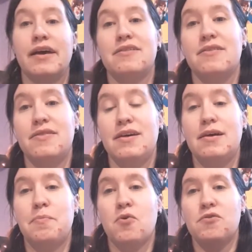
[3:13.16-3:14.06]
Like I said,
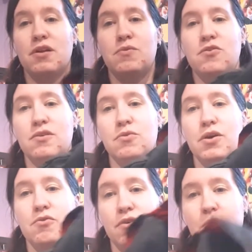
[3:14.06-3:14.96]
the purse that I was using
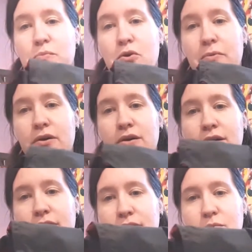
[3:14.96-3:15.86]
three years ago is purple.
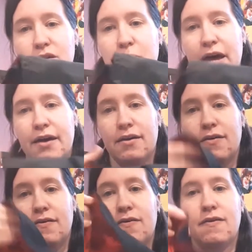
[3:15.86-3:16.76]
This one is
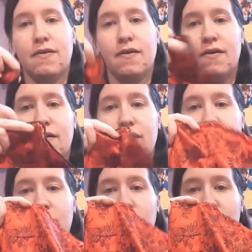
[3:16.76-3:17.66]
black
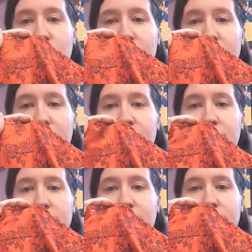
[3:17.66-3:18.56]
with red